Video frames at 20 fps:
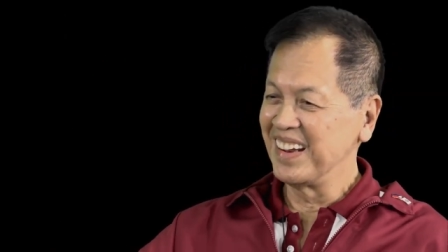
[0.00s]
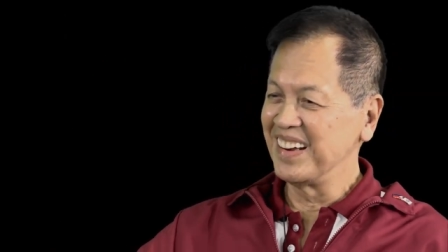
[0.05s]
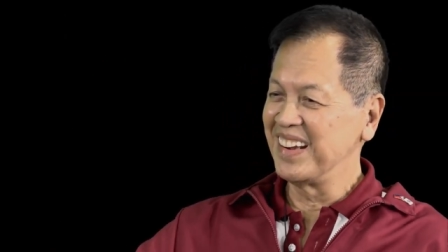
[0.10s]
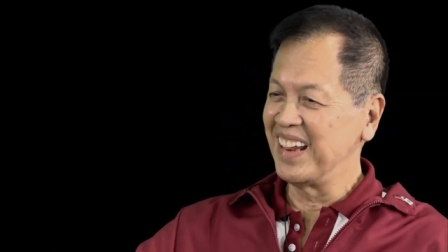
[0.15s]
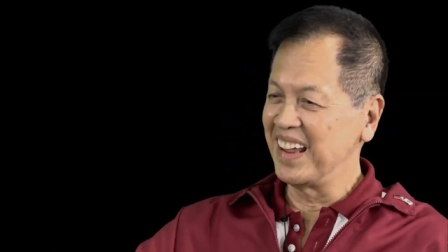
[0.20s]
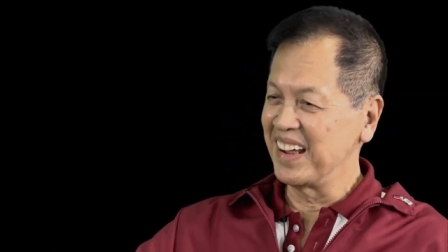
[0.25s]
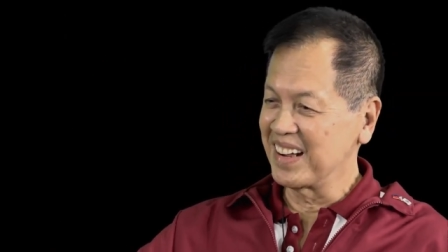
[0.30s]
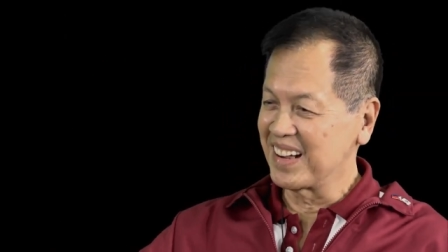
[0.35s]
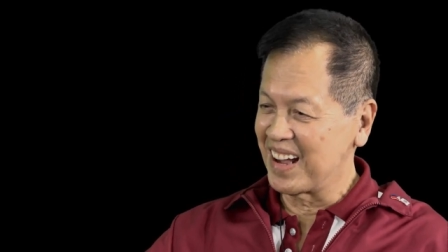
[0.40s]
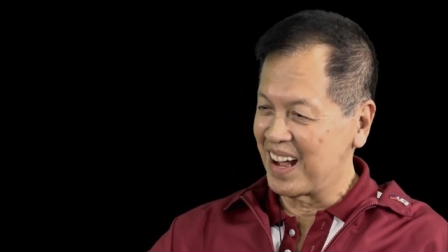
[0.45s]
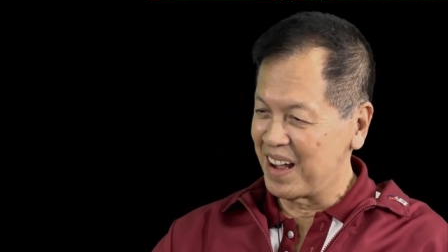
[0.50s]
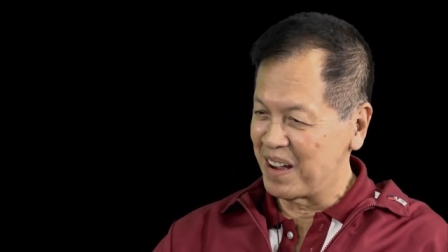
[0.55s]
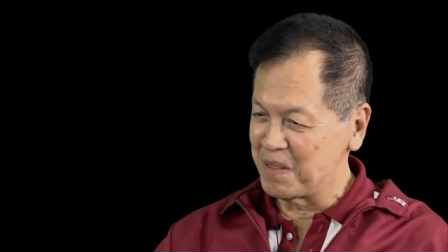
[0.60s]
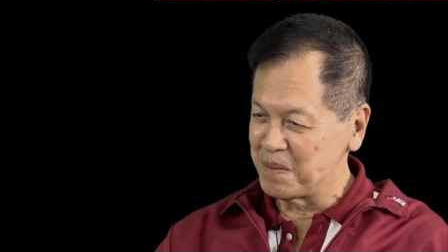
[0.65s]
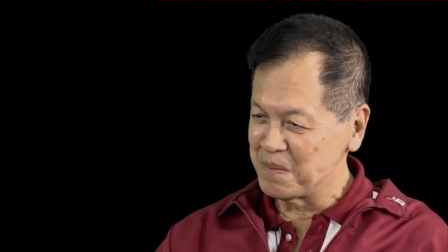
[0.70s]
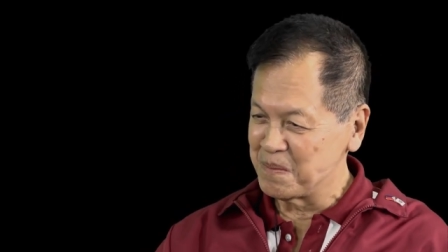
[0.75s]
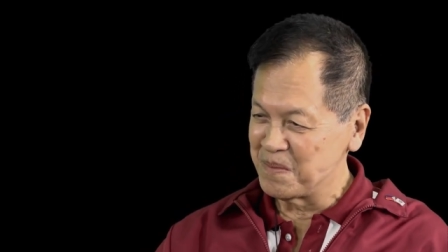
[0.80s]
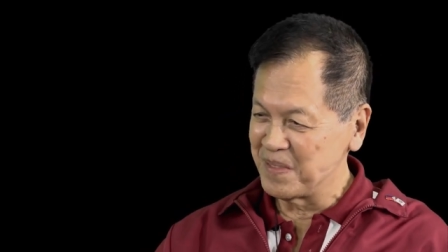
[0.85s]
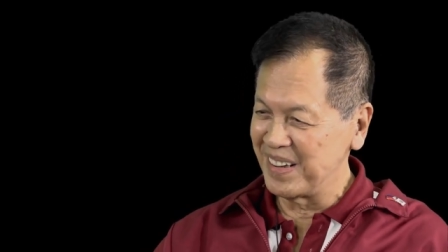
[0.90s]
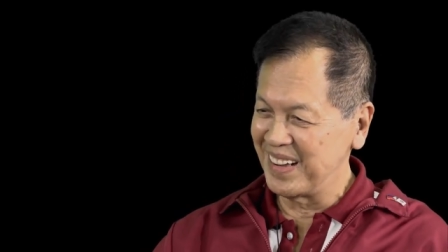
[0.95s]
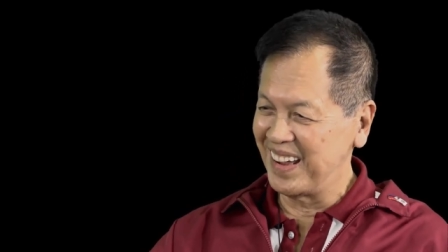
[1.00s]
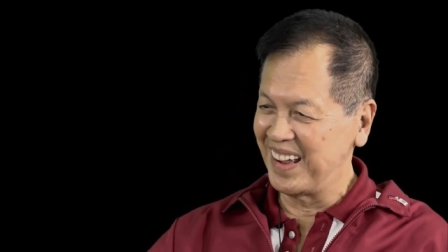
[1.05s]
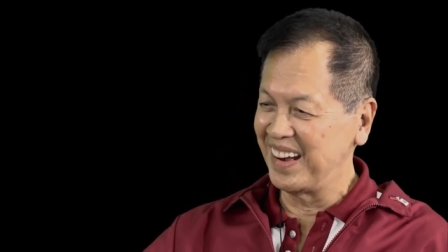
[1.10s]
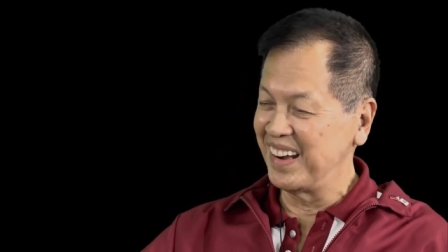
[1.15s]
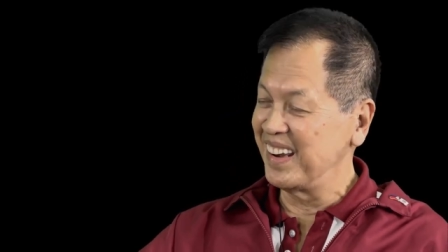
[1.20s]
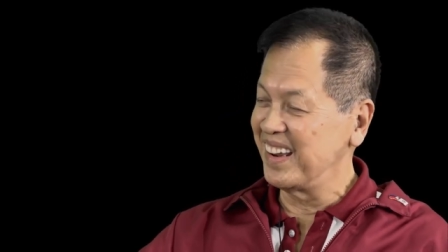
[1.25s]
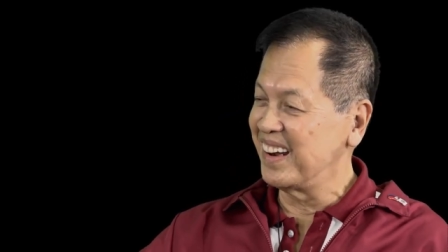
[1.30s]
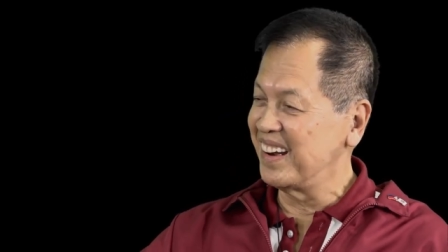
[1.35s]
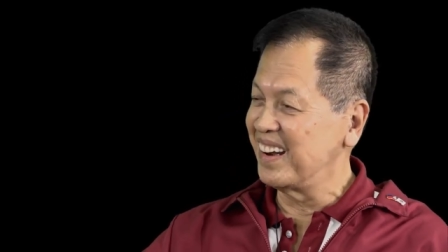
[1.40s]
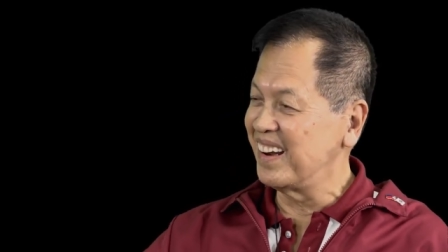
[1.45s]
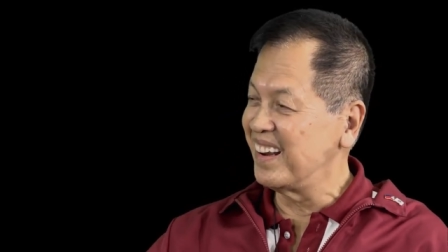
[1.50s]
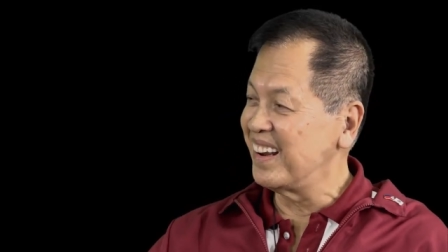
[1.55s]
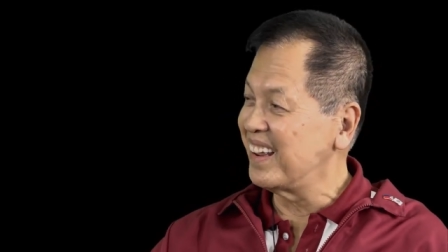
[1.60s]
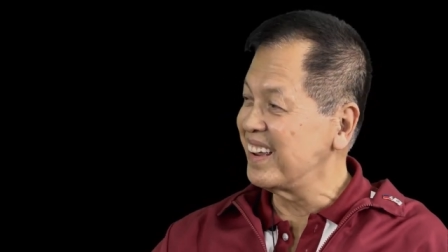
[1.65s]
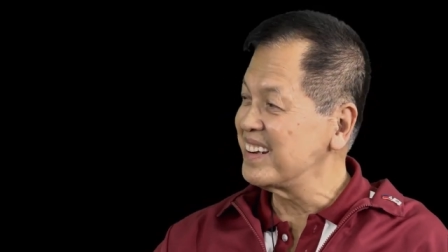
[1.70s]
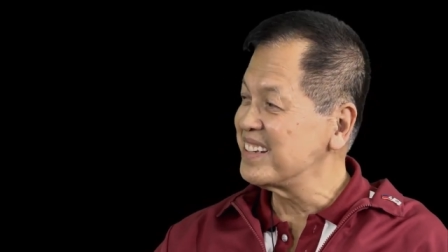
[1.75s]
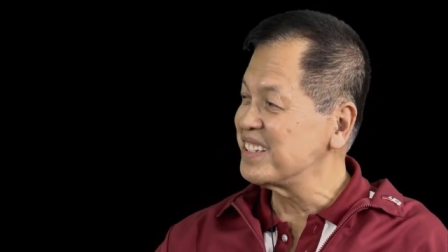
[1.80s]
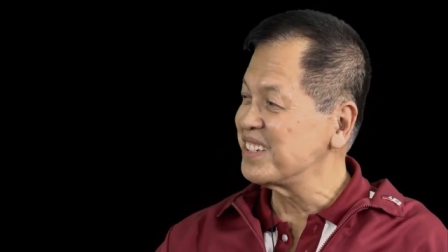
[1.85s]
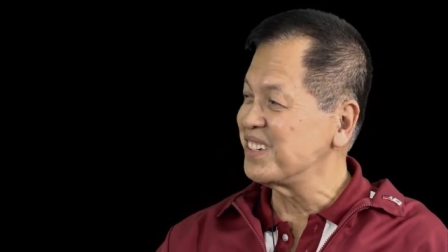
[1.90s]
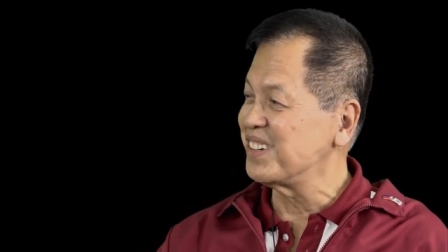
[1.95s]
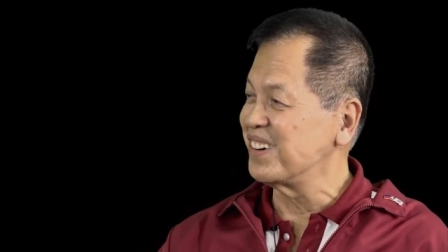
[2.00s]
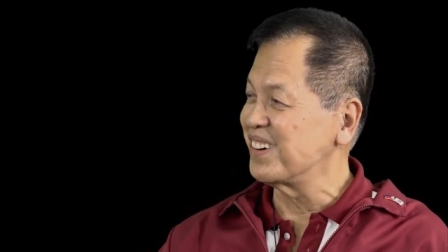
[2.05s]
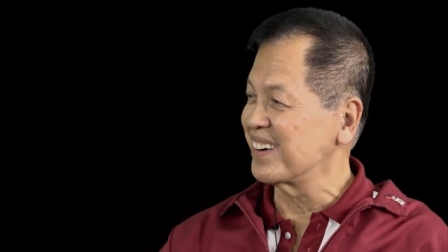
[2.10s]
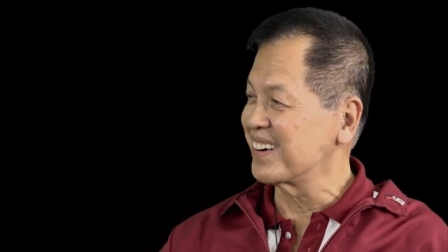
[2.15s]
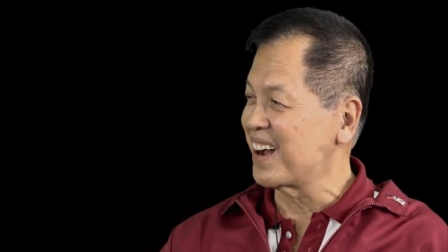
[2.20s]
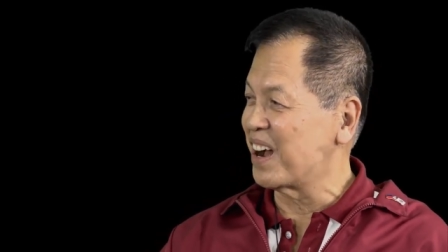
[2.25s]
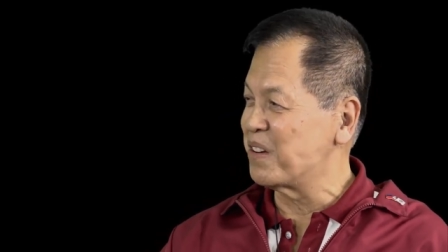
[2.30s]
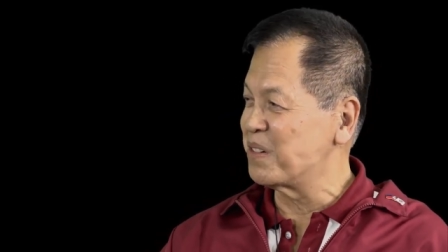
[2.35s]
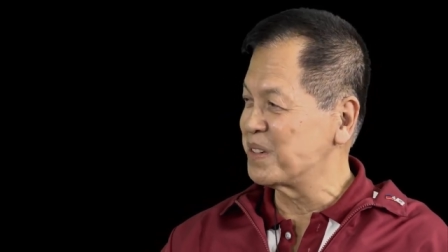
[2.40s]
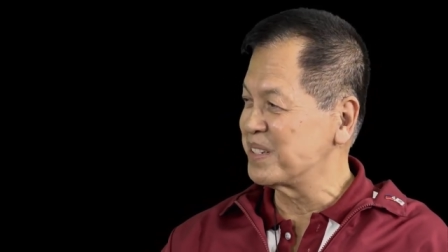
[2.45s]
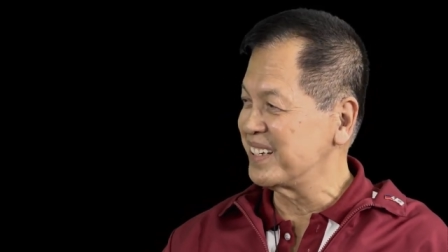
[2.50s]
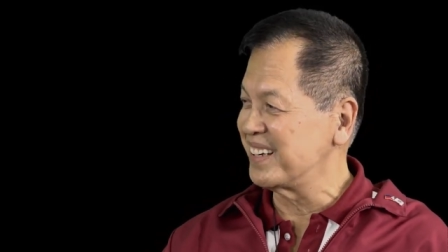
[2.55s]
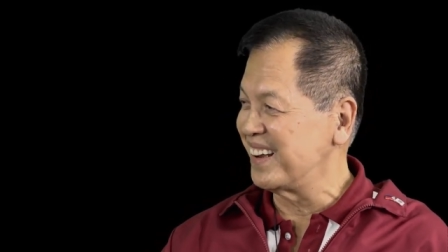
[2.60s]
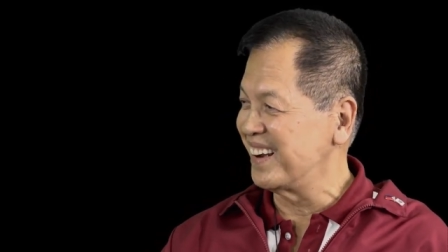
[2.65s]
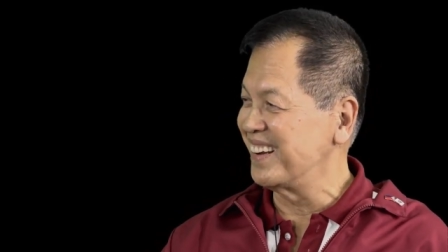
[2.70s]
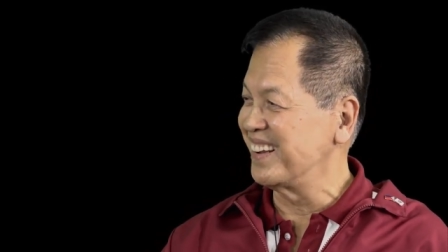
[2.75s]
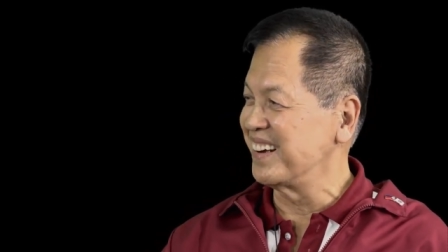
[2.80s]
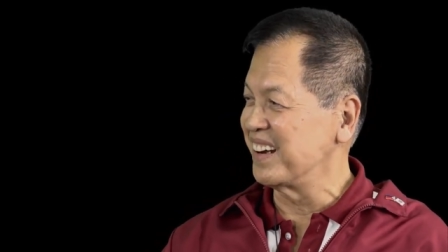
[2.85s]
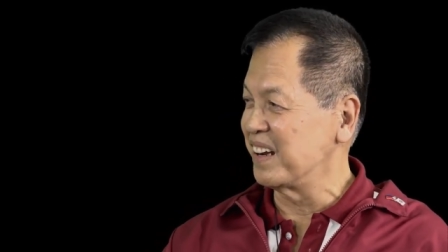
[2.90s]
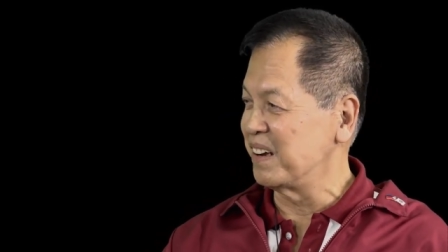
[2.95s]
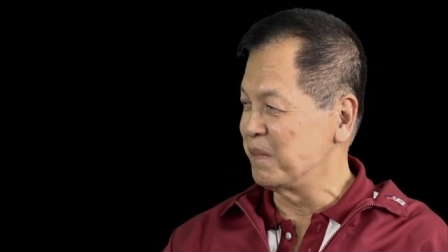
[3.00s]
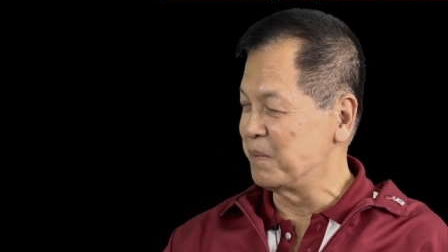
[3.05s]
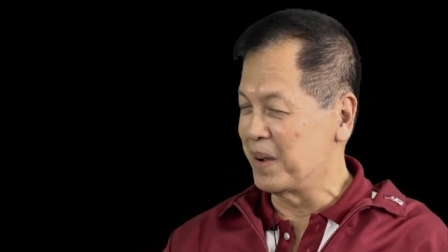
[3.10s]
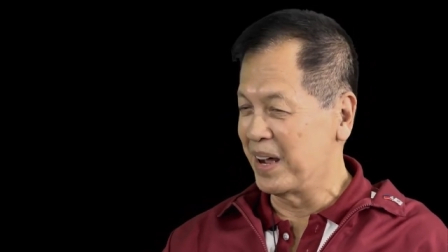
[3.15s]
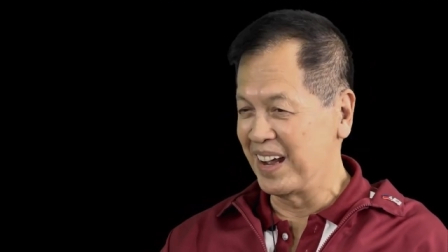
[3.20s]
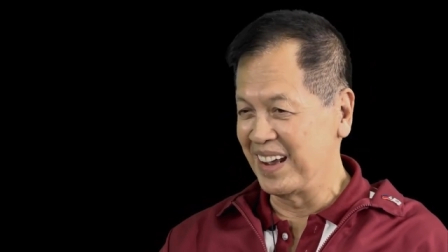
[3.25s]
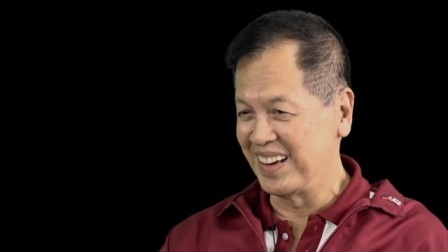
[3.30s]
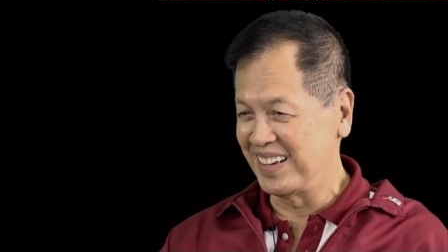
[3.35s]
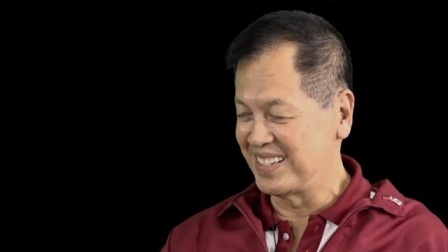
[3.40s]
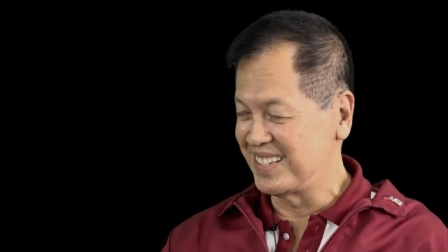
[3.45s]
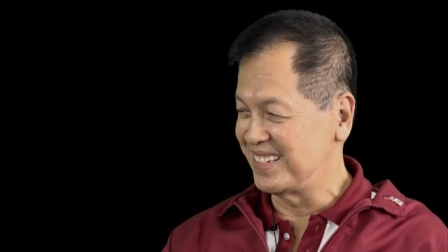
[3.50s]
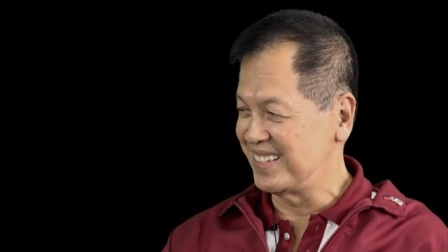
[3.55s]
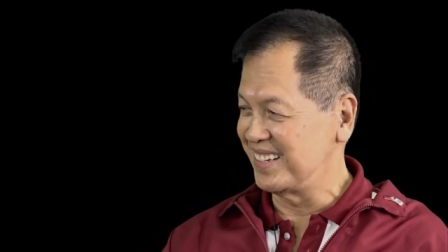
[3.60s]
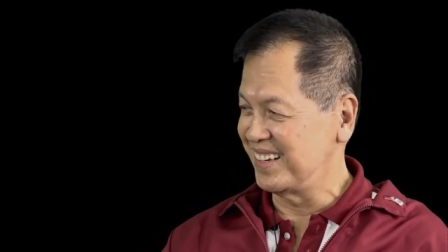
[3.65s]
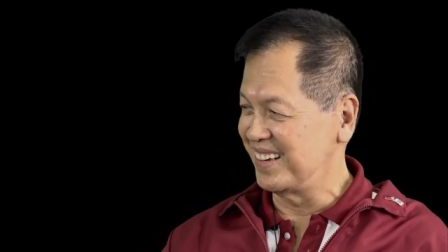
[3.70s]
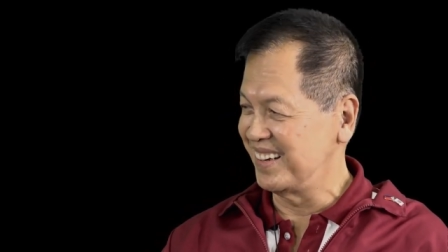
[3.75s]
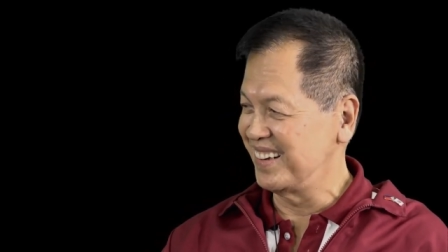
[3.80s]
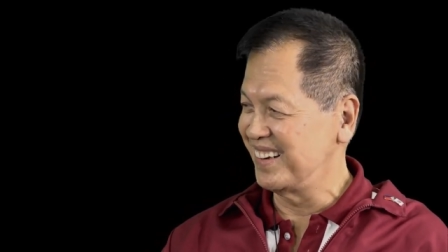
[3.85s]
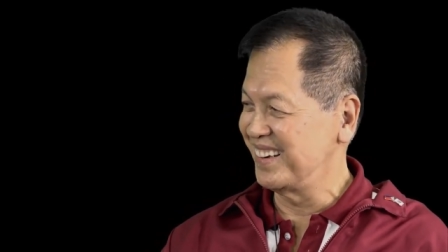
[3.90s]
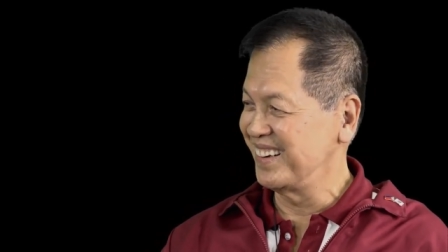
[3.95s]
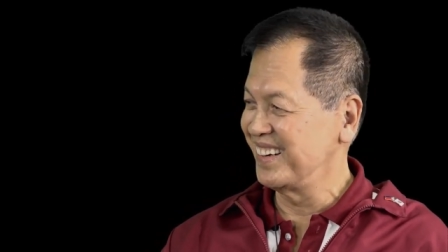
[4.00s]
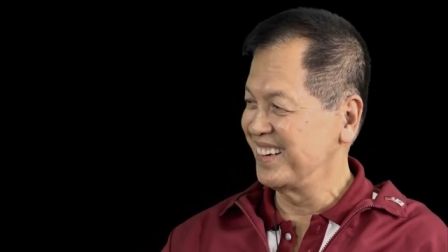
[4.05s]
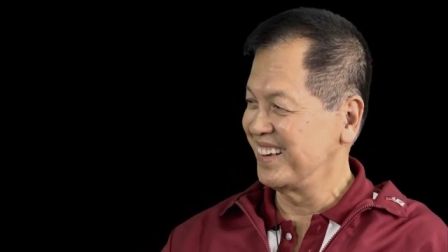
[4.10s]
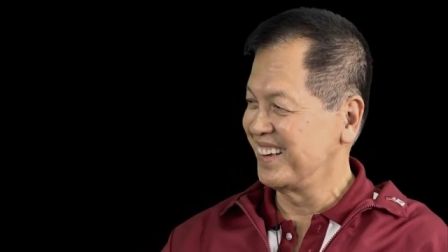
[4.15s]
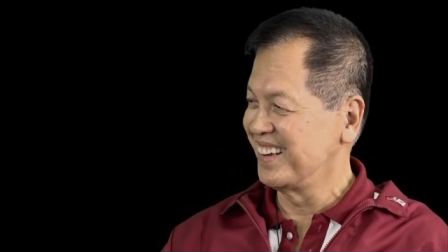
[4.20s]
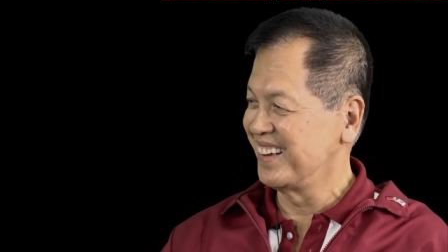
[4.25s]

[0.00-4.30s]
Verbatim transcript: they come and enlist your counsel and advice. Of